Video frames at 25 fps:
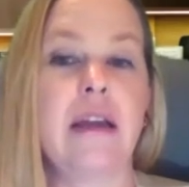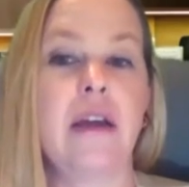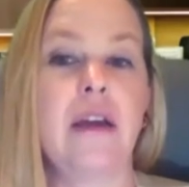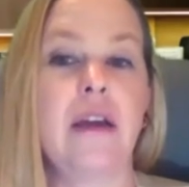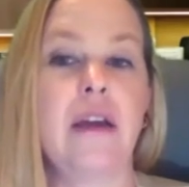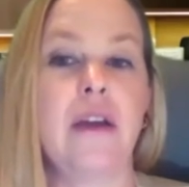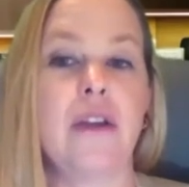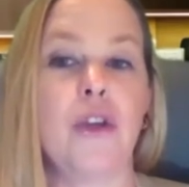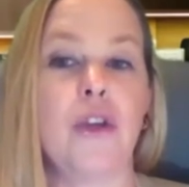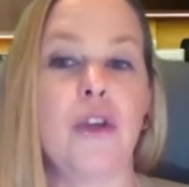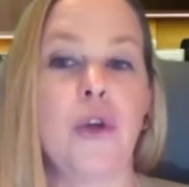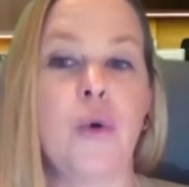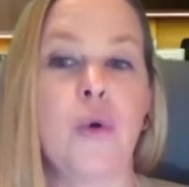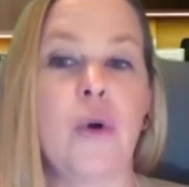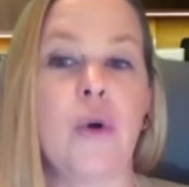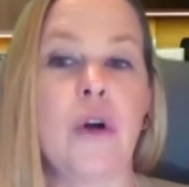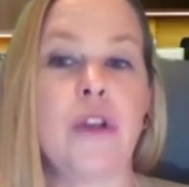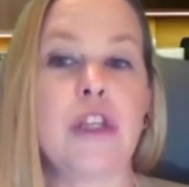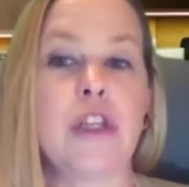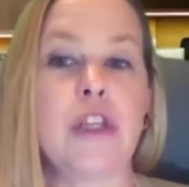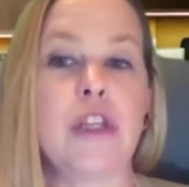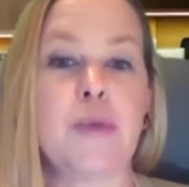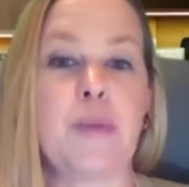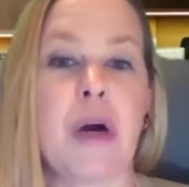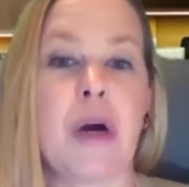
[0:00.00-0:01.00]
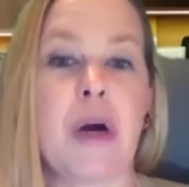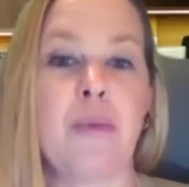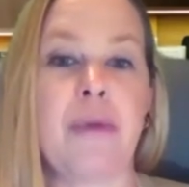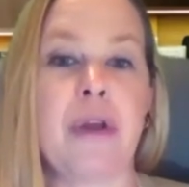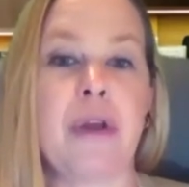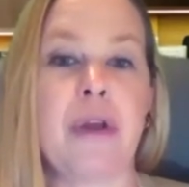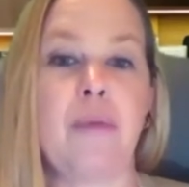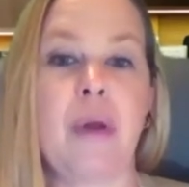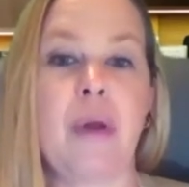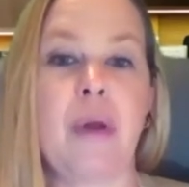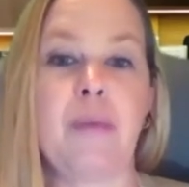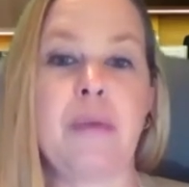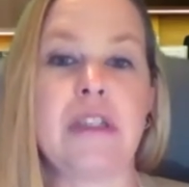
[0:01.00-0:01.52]
you or the
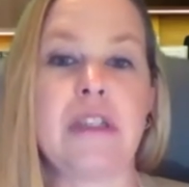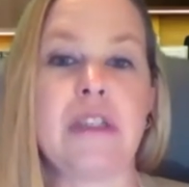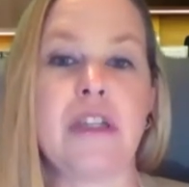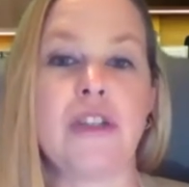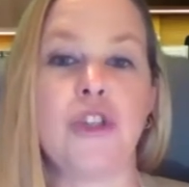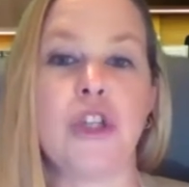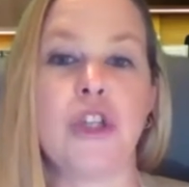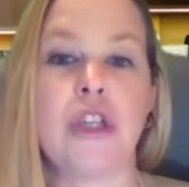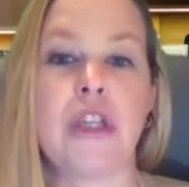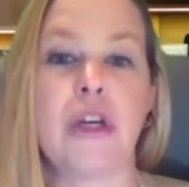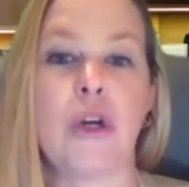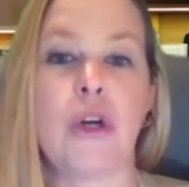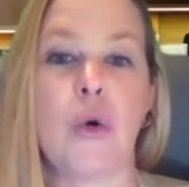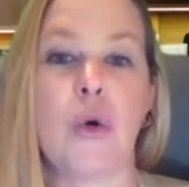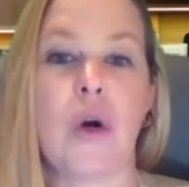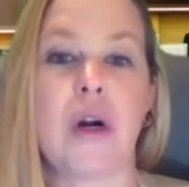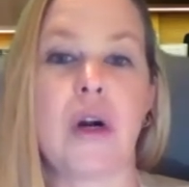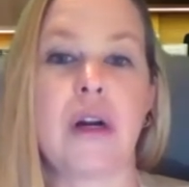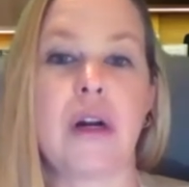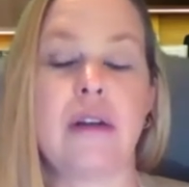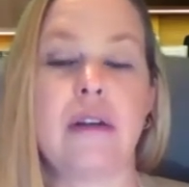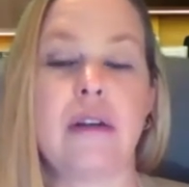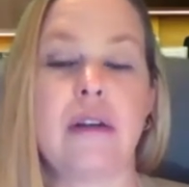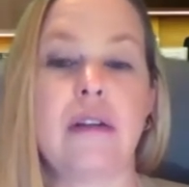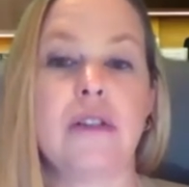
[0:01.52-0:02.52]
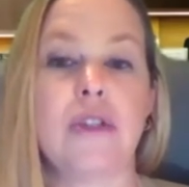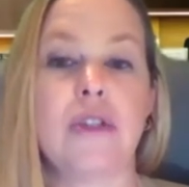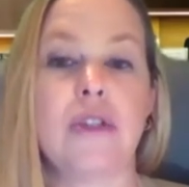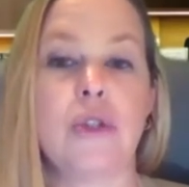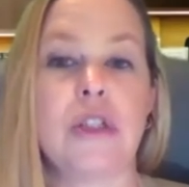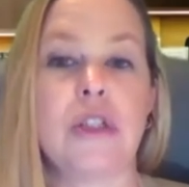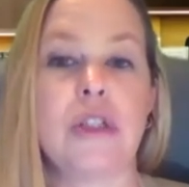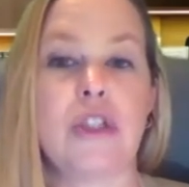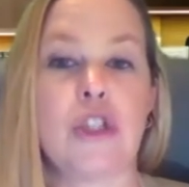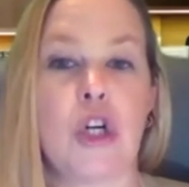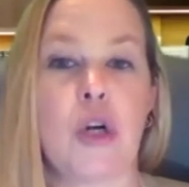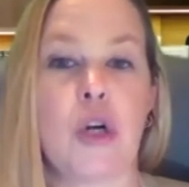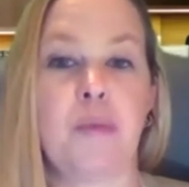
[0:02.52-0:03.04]
department may petition the court to
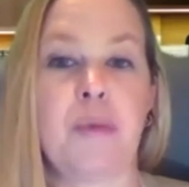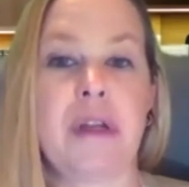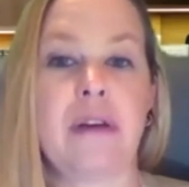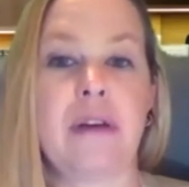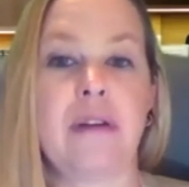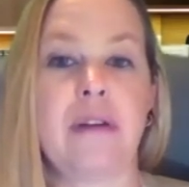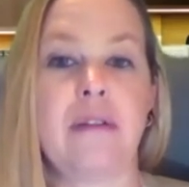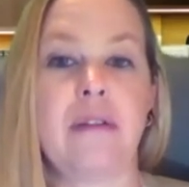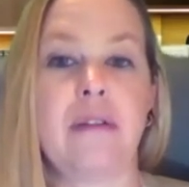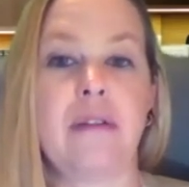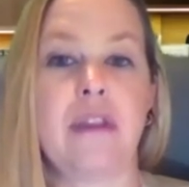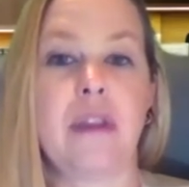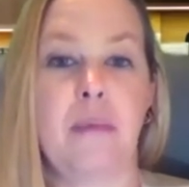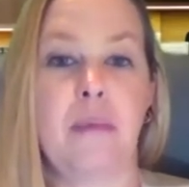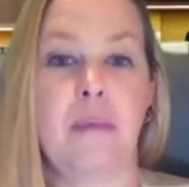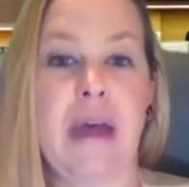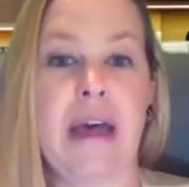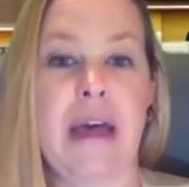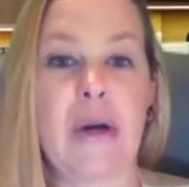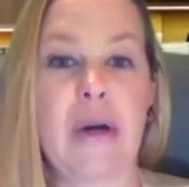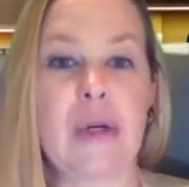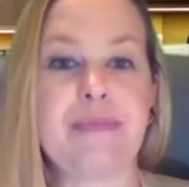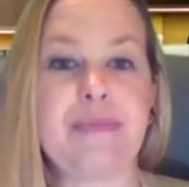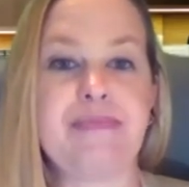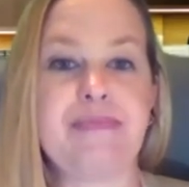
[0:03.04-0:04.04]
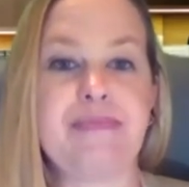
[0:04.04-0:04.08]
determine the matter.